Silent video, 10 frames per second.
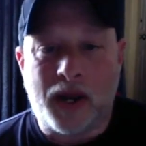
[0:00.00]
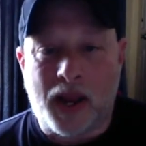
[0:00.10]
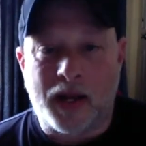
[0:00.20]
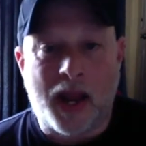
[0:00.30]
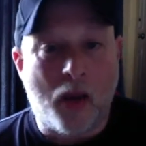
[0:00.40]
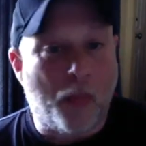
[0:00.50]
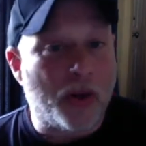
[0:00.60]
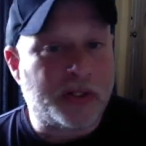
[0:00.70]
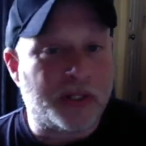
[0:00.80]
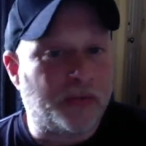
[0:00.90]
And now
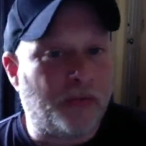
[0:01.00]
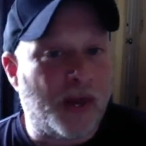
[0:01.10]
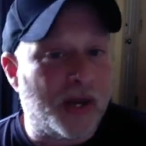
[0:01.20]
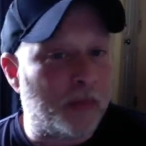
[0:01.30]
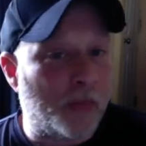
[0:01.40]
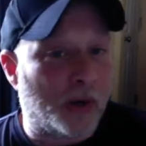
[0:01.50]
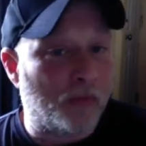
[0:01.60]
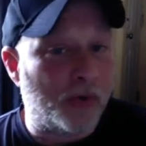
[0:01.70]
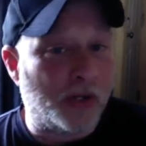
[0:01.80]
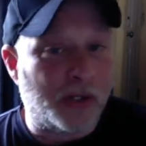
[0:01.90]
Boston's fed him a
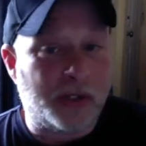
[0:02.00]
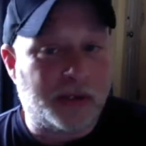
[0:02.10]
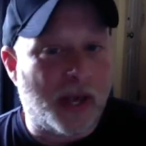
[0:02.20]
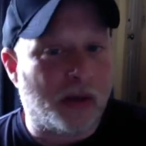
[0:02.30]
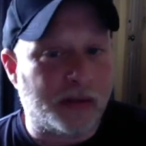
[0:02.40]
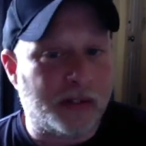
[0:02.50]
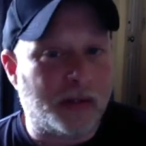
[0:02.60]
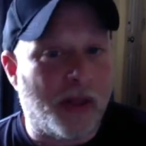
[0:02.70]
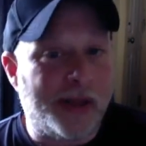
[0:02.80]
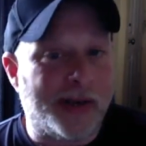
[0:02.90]
really talented
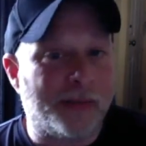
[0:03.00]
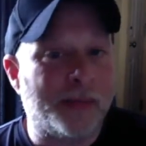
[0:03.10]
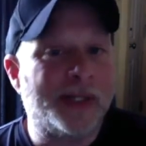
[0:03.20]
lineup.